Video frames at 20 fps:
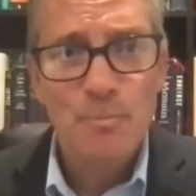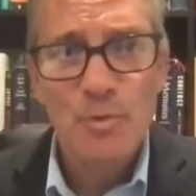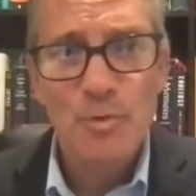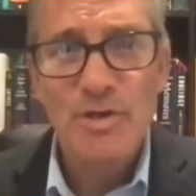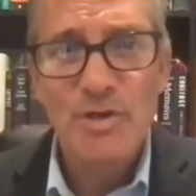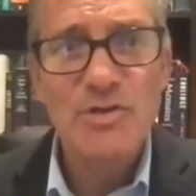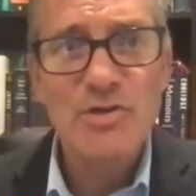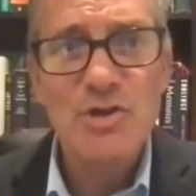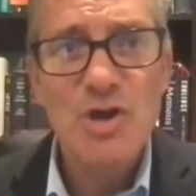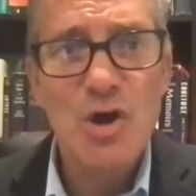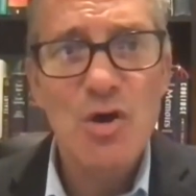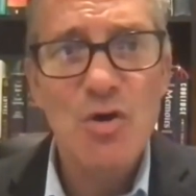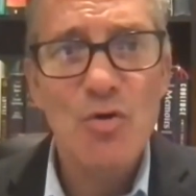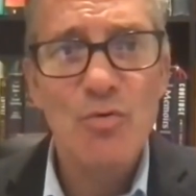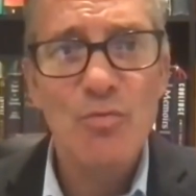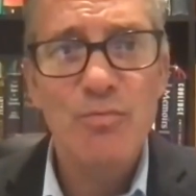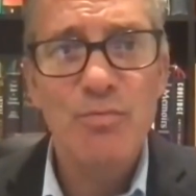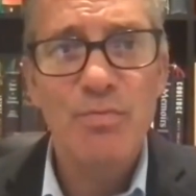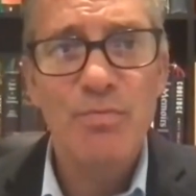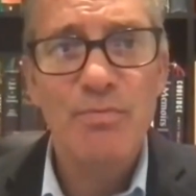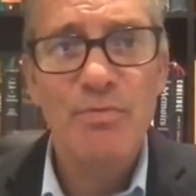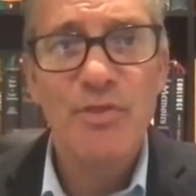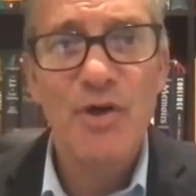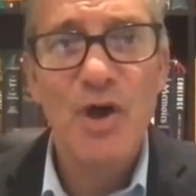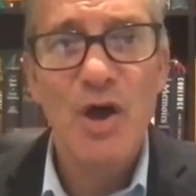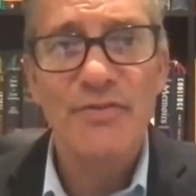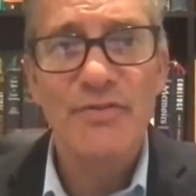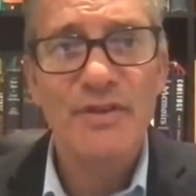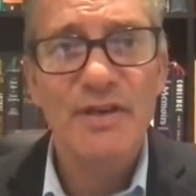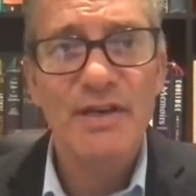who had no
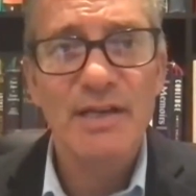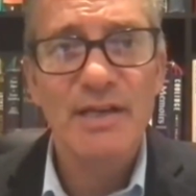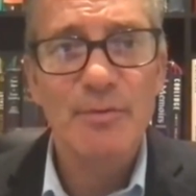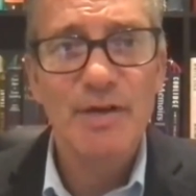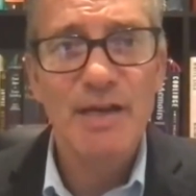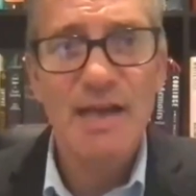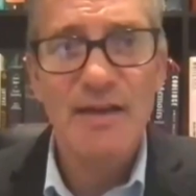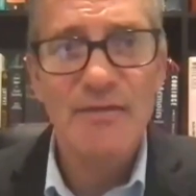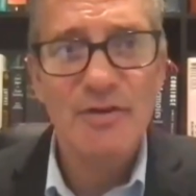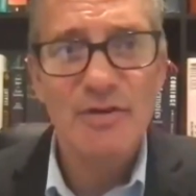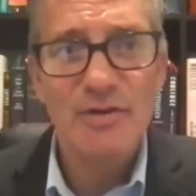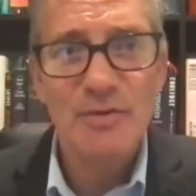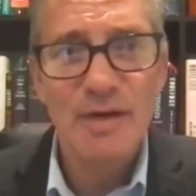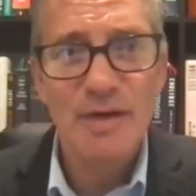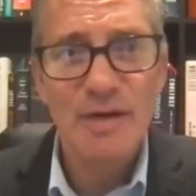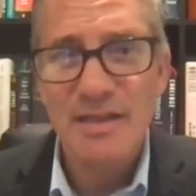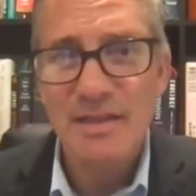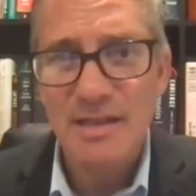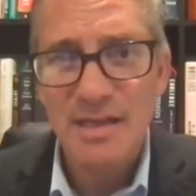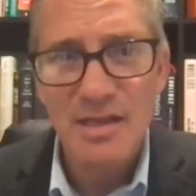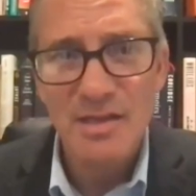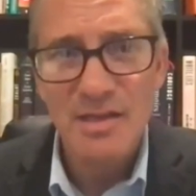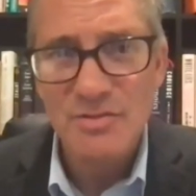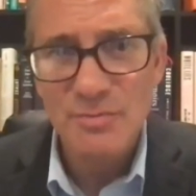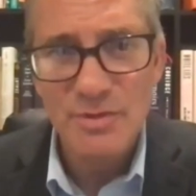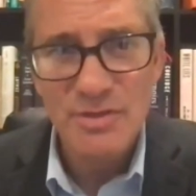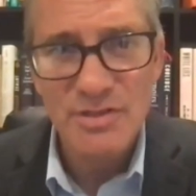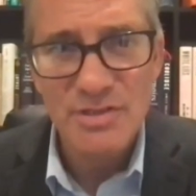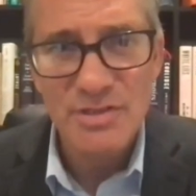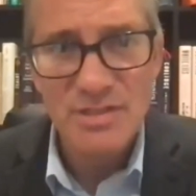thought that he would ever do anything
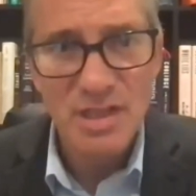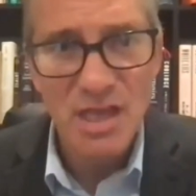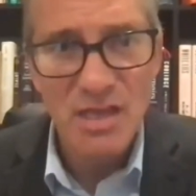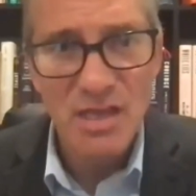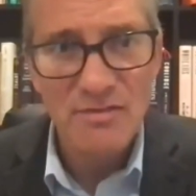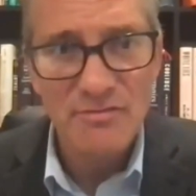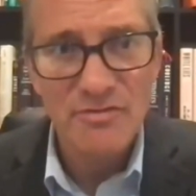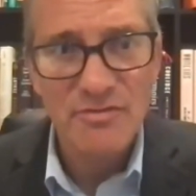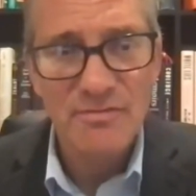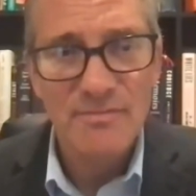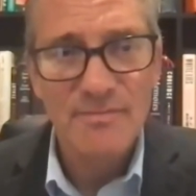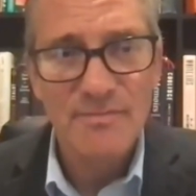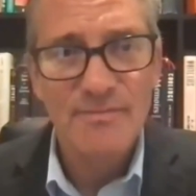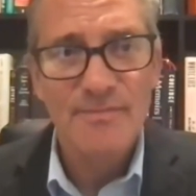else with his life